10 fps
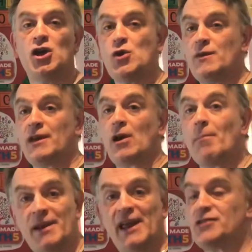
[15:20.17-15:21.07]
using a
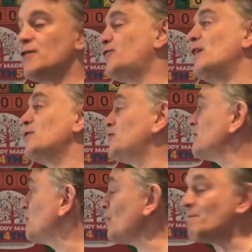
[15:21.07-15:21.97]
combination of
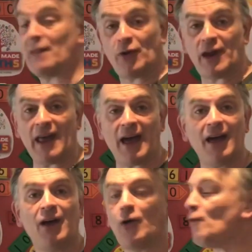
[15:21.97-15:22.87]
strategies that we've been looking
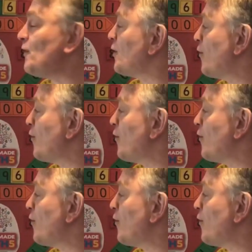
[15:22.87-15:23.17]
at over the